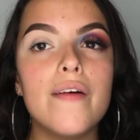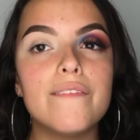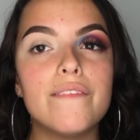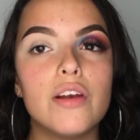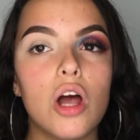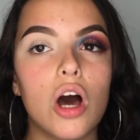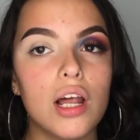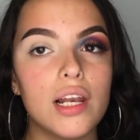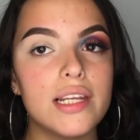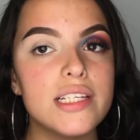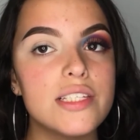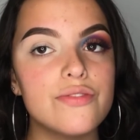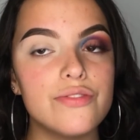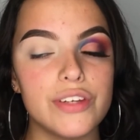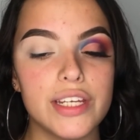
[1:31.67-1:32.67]

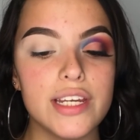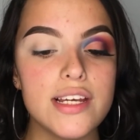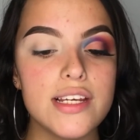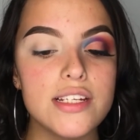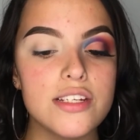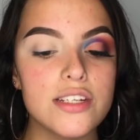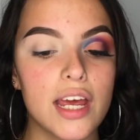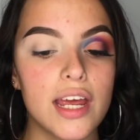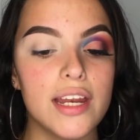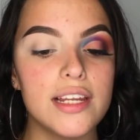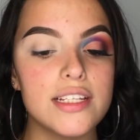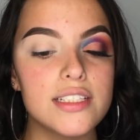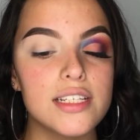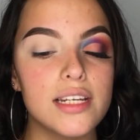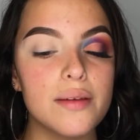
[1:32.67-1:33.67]
flawless finish, and
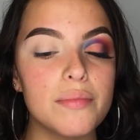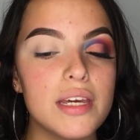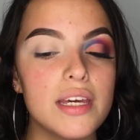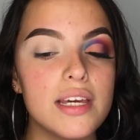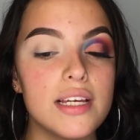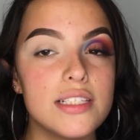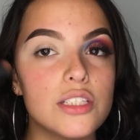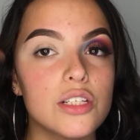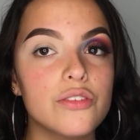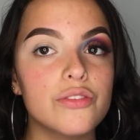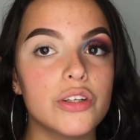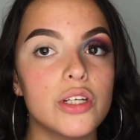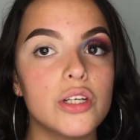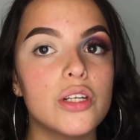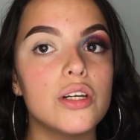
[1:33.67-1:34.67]
it's gonna be easier
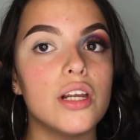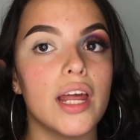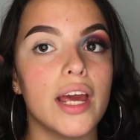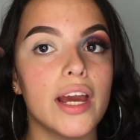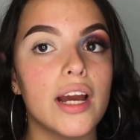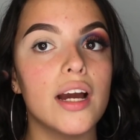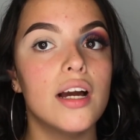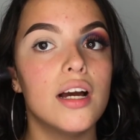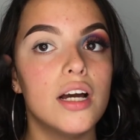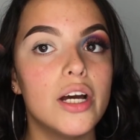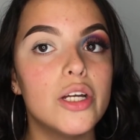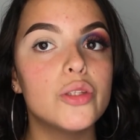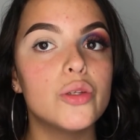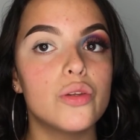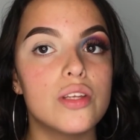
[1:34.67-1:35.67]
for you to like
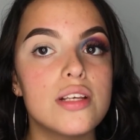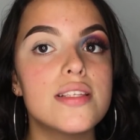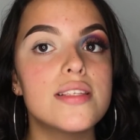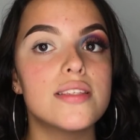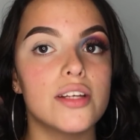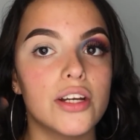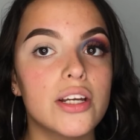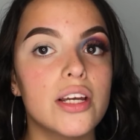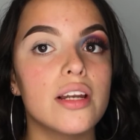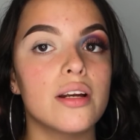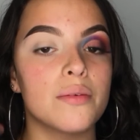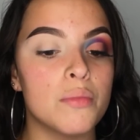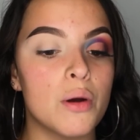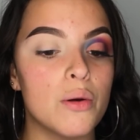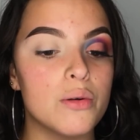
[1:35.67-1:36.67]
do the circular
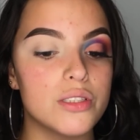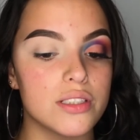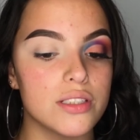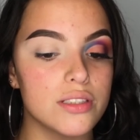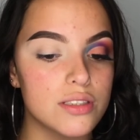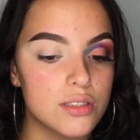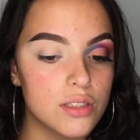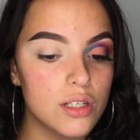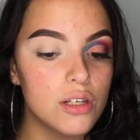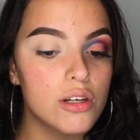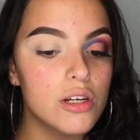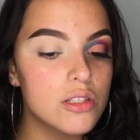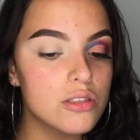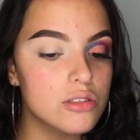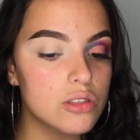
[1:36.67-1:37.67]
motions.
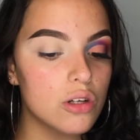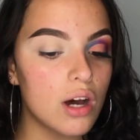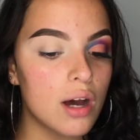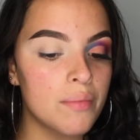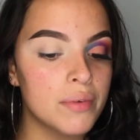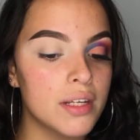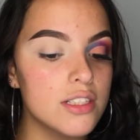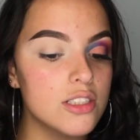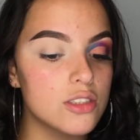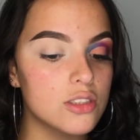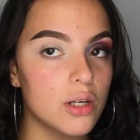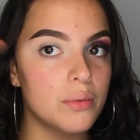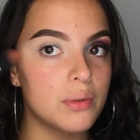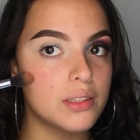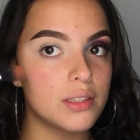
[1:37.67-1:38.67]
So I'm gonna
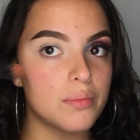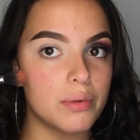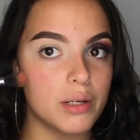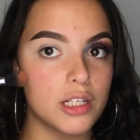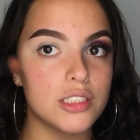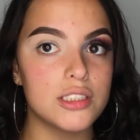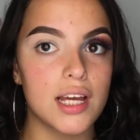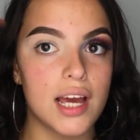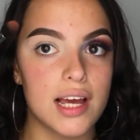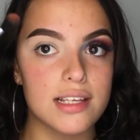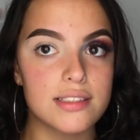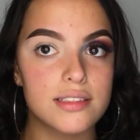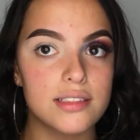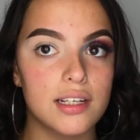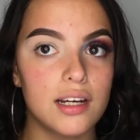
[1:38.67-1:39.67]
start with the brush. It
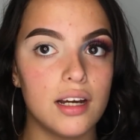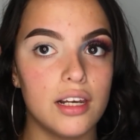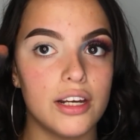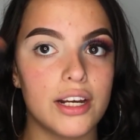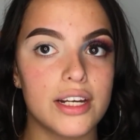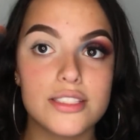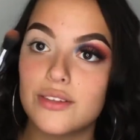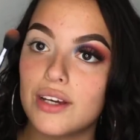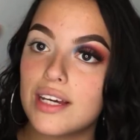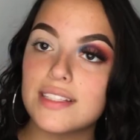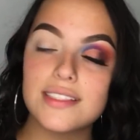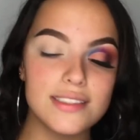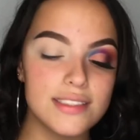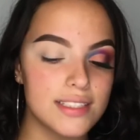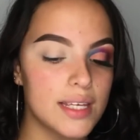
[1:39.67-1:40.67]
has the color, as you guys
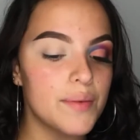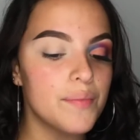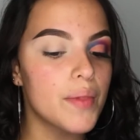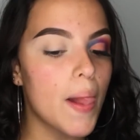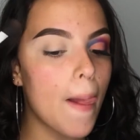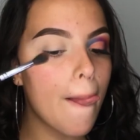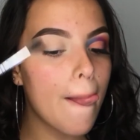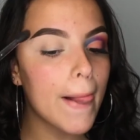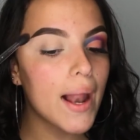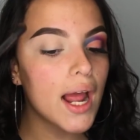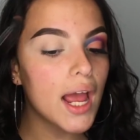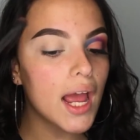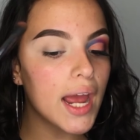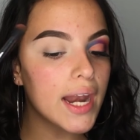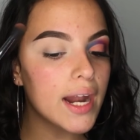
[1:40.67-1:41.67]
can see,
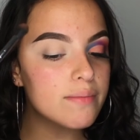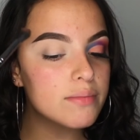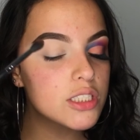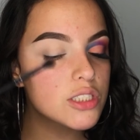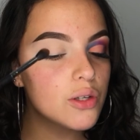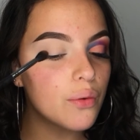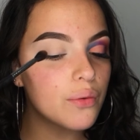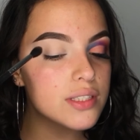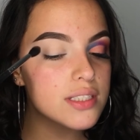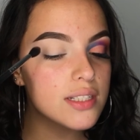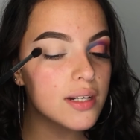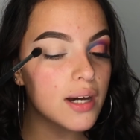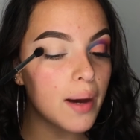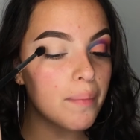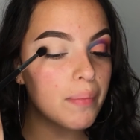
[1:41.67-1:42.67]
and I'm just going
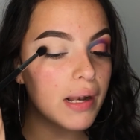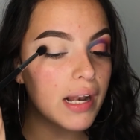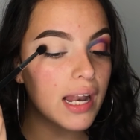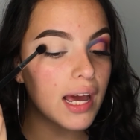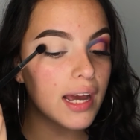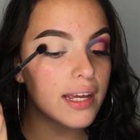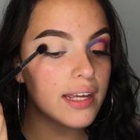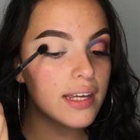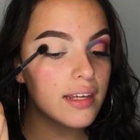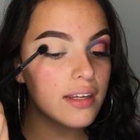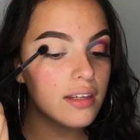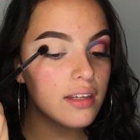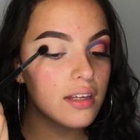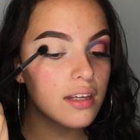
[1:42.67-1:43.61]
to apply it